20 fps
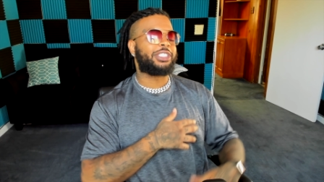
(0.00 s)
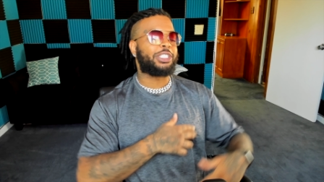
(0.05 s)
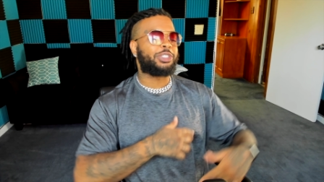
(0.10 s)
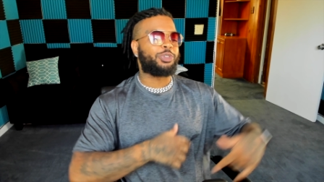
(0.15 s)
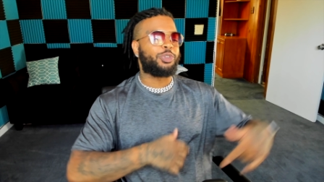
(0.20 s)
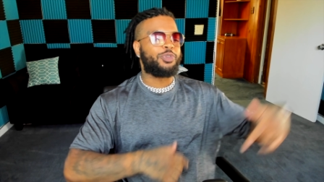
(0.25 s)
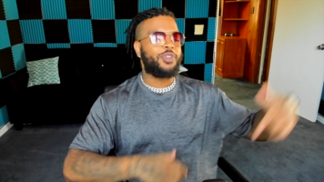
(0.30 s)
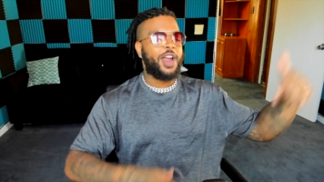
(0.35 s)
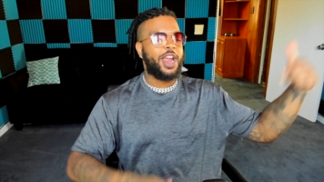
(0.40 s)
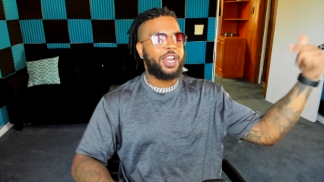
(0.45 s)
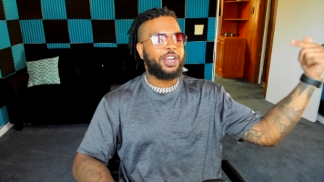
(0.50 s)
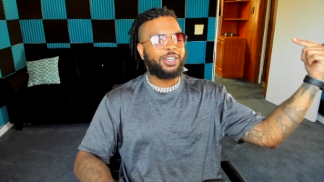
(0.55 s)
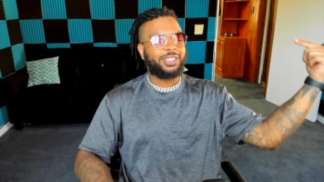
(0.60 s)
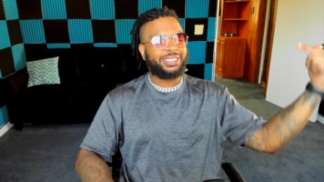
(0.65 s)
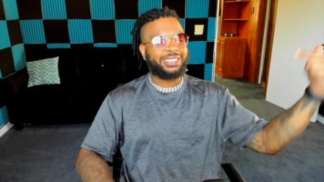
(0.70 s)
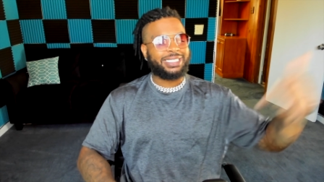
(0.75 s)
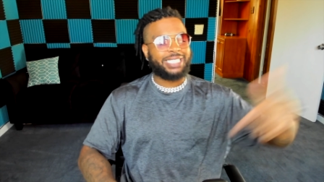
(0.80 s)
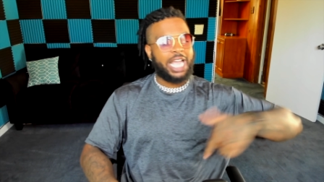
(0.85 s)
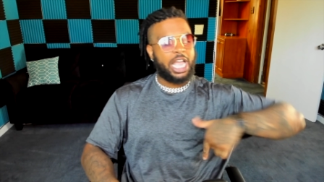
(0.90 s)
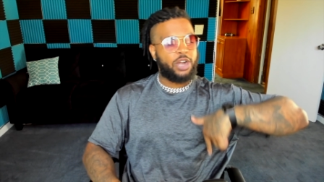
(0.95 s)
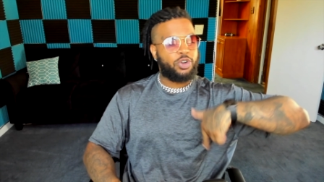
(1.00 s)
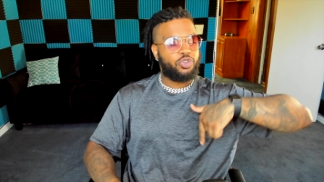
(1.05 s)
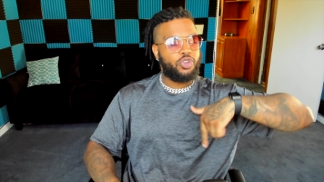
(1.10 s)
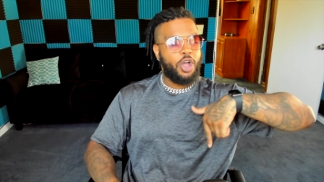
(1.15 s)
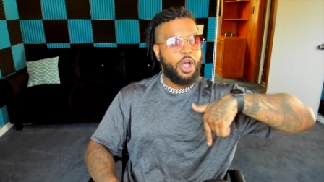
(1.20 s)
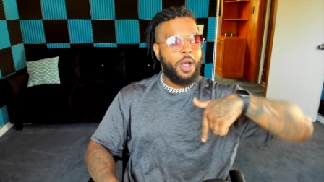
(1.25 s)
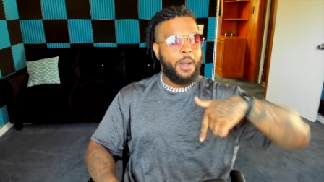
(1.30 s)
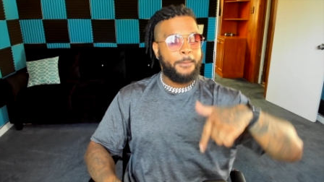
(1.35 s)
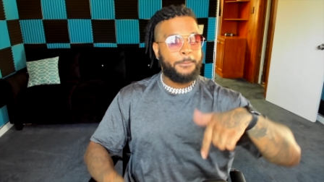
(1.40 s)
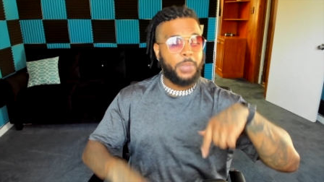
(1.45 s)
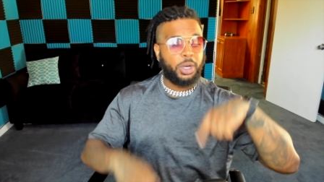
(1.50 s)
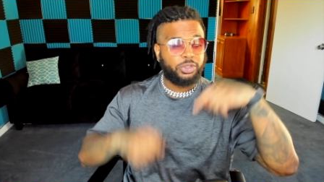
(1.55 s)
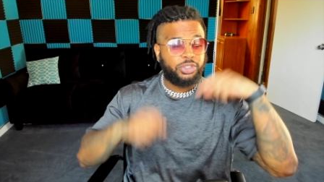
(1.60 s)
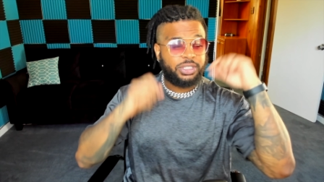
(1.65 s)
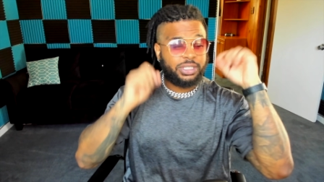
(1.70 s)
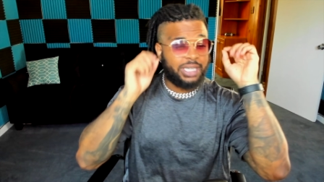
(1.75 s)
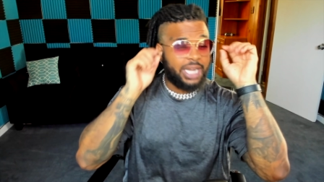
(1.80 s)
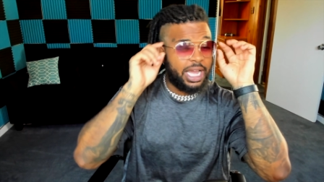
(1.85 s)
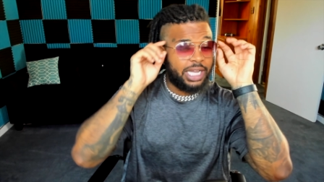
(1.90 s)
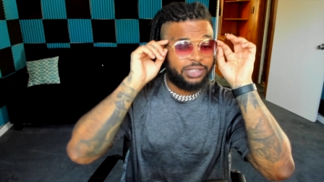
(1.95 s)
This one right here is titled
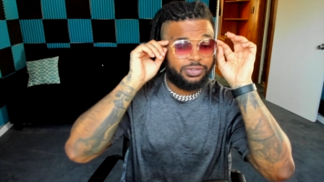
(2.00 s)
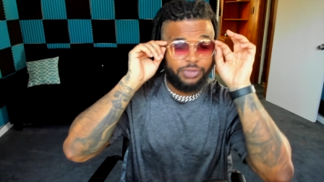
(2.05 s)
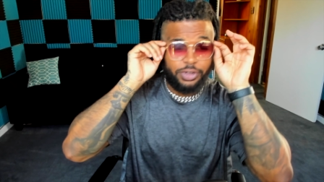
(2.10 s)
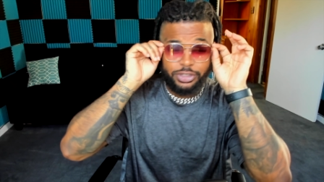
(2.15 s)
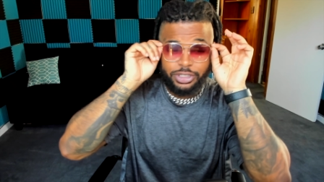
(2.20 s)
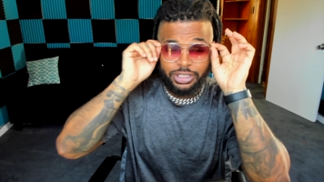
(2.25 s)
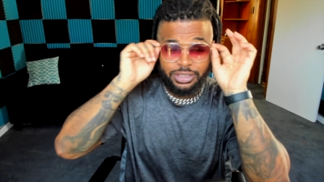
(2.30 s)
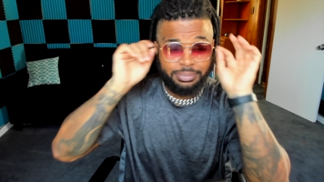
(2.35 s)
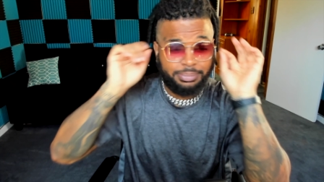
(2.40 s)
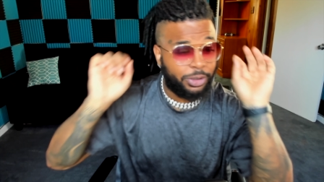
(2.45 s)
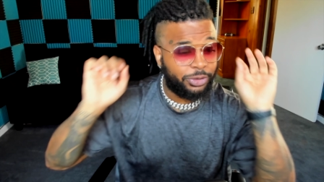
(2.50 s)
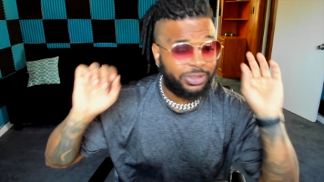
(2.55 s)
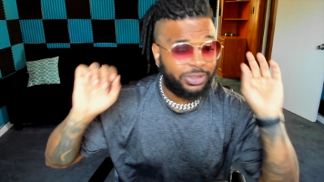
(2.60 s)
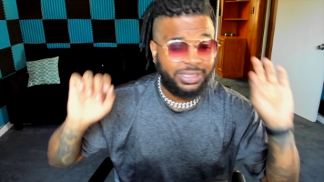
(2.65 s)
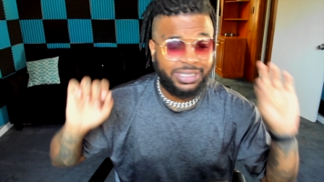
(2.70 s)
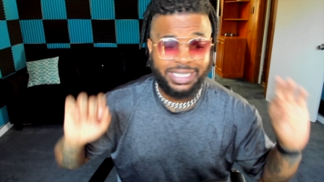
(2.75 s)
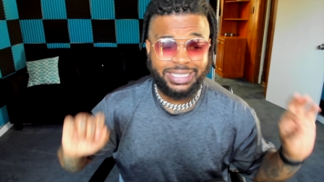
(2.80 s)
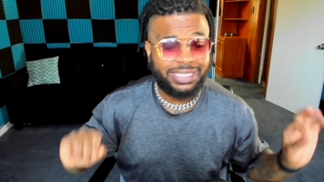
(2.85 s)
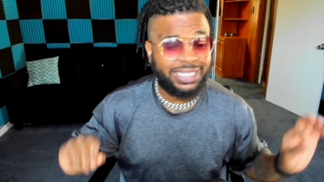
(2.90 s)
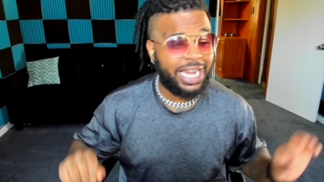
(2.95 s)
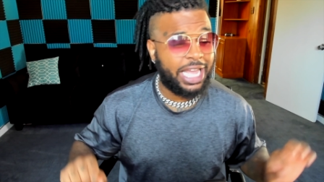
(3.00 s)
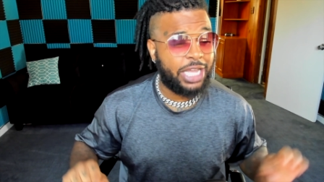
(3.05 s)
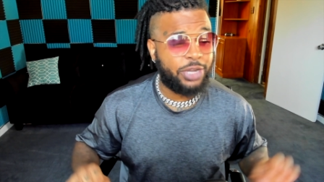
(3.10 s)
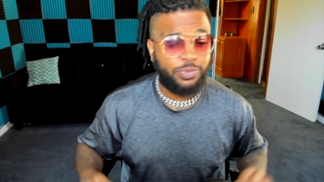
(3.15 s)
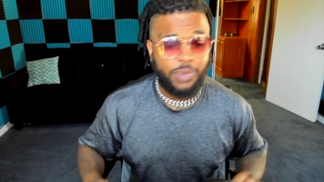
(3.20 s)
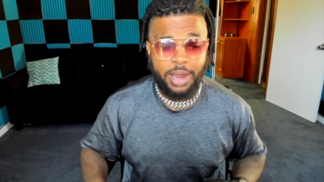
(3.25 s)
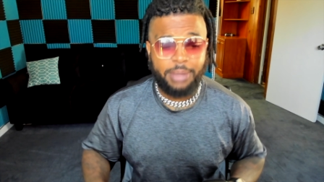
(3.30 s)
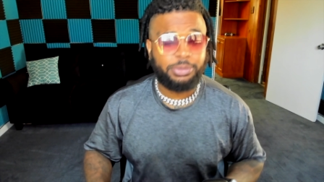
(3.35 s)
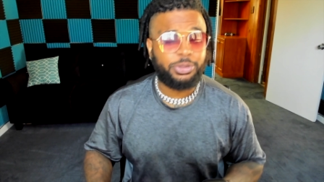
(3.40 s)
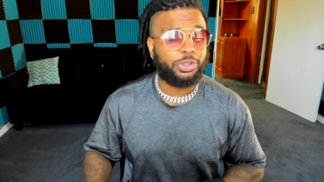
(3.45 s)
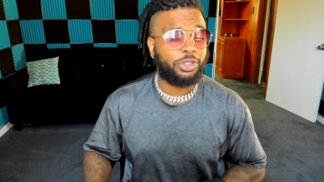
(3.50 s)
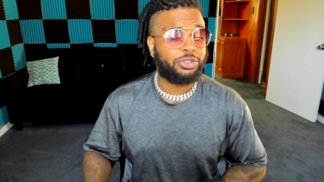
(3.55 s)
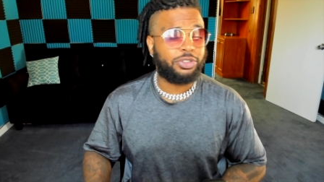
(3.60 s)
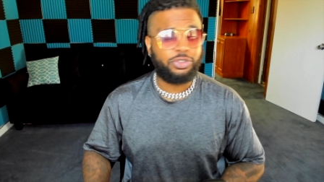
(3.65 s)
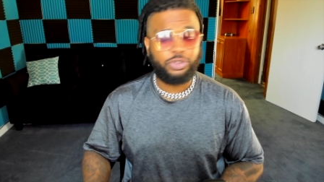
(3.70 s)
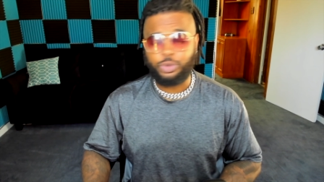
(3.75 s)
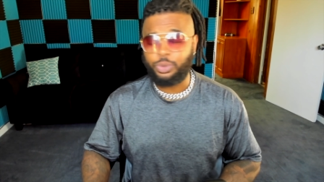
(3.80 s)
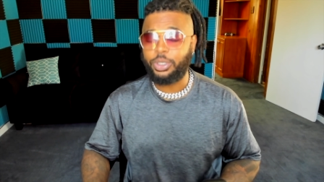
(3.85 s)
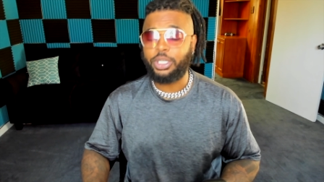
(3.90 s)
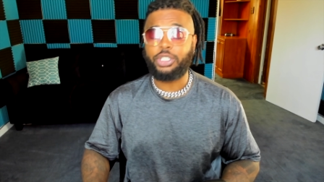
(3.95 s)
Most Liked versus Most Disliked Rap Song
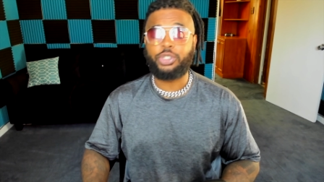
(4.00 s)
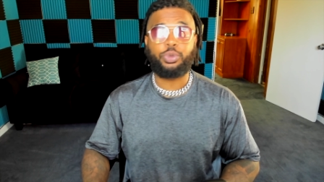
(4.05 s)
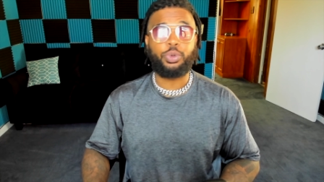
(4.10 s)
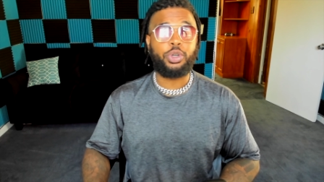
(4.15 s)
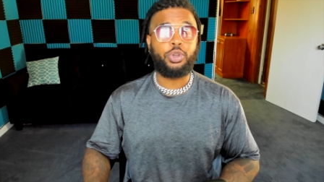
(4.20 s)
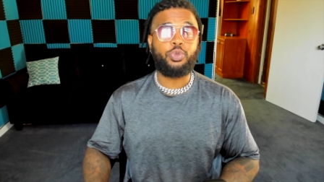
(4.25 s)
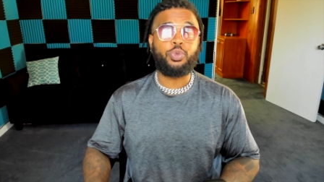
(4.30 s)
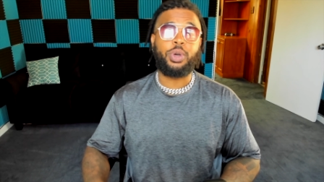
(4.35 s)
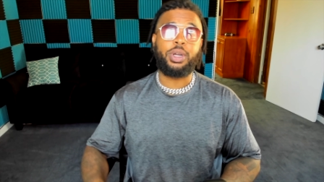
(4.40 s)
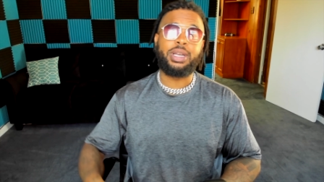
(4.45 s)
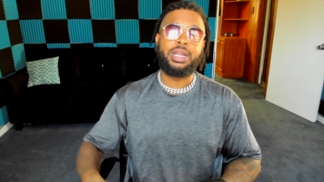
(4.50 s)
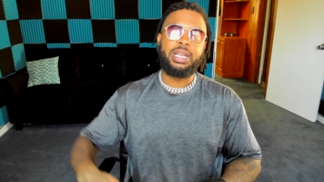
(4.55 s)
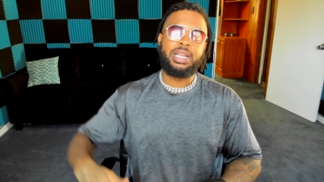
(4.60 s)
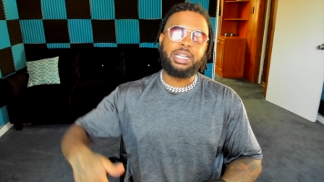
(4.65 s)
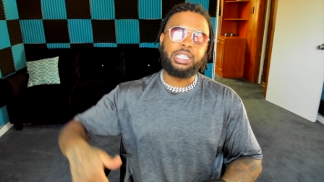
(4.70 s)
twenty twenty-one.